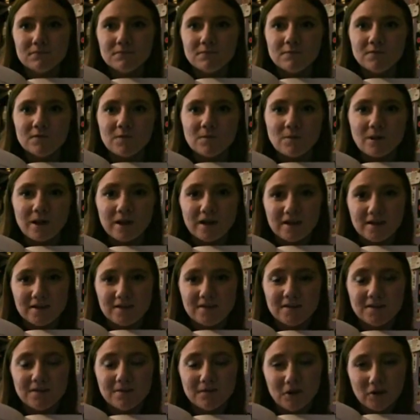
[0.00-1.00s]
from Maggie
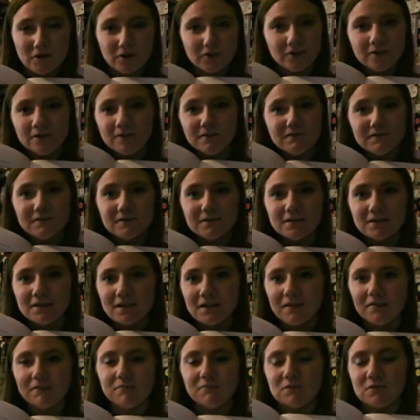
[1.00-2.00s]
Stiefvater
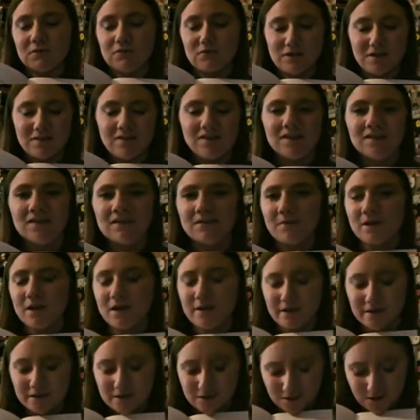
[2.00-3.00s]
signed when the Jane Thieves came out
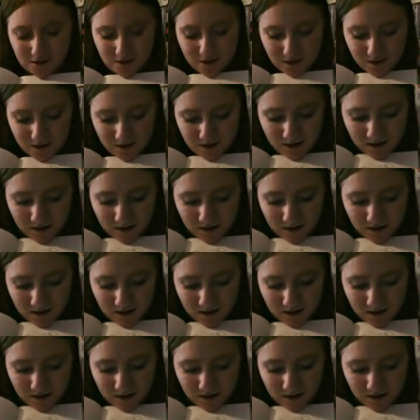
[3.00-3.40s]
last year.